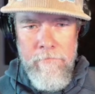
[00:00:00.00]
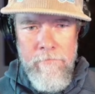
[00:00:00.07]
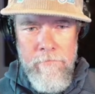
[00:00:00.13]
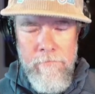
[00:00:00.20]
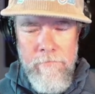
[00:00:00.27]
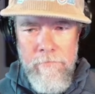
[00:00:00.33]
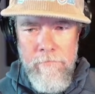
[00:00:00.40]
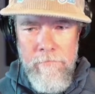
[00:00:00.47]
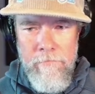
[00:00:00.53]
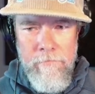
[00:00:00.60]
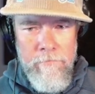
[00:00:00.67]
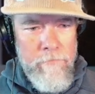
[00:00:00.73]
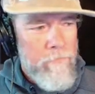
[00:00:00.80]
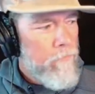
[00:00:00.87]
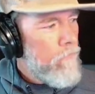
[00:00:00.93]

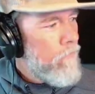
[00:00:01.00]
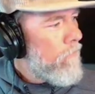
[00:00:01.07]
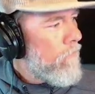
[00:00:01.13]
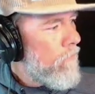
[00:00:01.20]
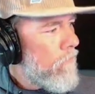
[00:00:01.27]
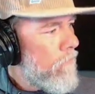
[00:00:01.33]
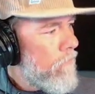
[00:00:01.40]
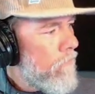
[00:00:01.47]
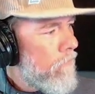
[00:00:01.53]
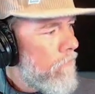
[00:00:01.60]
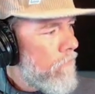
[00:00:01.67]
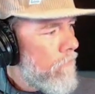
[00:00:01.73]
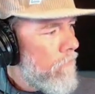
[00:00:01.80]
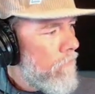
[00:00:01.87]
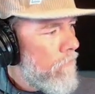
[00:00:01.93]

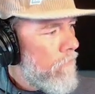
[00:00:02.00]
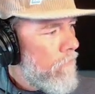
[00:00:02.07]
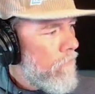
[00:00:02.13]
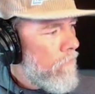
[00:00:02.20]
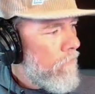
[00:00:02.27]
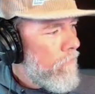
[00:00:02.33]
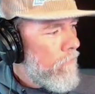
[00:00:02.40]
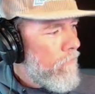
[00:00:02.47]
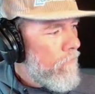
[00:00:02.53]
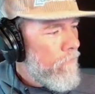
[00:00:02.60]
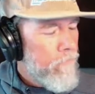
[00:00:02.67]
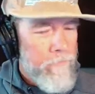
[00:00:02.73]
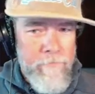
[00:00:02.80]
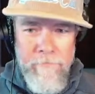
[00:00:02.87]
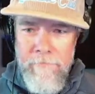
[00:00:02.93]

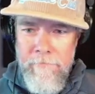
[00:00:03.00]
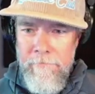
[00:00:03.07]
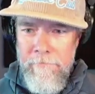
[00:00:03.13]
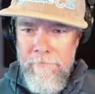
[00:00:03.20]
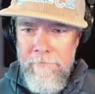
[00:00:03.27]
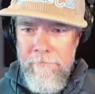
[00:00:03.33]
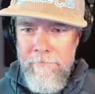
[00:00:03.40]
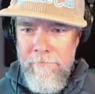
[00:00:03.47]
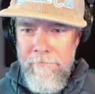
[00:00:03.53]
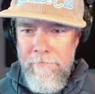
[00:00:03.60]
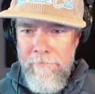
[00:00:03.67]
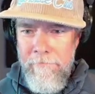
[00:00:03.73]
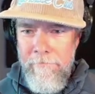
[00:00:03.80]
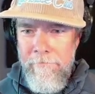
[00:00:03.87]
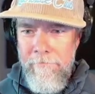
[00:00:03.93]

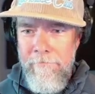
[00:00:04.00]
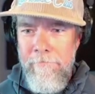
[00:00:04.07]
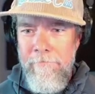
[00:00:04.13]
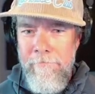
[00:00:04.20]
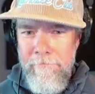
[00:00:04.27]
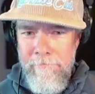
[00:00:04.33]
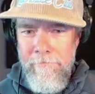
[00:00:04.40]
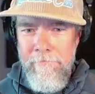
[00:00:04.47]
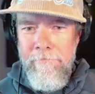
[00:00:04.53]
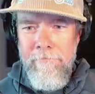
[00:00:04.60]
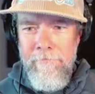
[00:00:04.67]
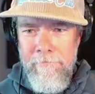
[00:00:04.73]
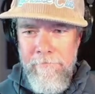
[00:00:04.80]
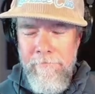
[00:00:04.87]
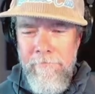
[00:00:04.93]

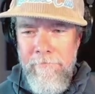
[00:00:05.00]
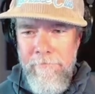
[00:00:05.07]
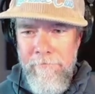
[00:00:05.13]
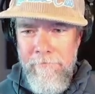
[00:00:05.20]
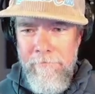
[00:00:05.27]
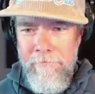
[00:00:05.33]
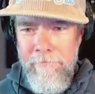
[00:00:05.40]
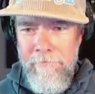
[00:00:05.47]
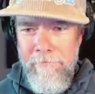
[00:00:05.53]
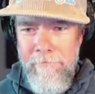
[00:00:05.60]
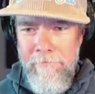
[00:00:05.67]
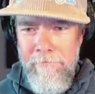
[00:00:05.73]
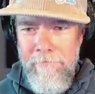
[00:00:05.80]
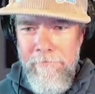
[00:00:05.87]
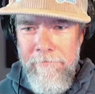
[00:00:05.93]

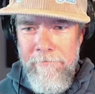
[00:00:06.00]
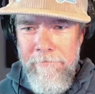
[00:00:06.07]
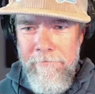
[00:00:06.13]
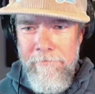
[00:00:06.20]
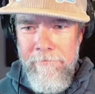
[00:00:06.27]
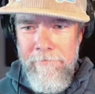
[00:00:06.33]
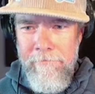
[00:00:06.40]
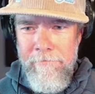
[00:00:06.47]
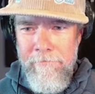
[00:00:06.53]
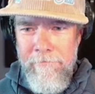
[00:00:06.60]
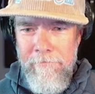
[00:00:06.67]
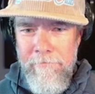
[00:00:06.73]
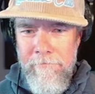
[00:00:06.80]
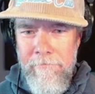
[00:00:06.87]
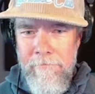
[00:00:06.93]

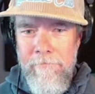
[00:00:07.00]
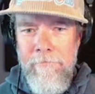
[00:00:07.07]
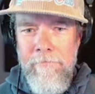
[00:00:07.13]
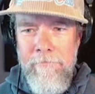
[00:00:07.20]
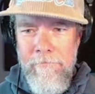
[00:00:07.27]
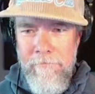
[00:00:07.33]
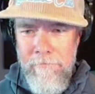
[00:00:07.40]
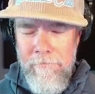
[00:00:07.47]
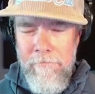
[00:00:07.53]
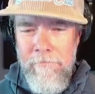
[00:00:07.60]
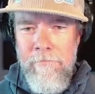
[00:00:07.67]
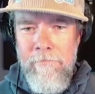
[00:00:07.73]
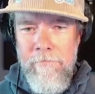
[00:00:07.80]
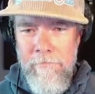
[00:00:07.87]
This person isn't speaking.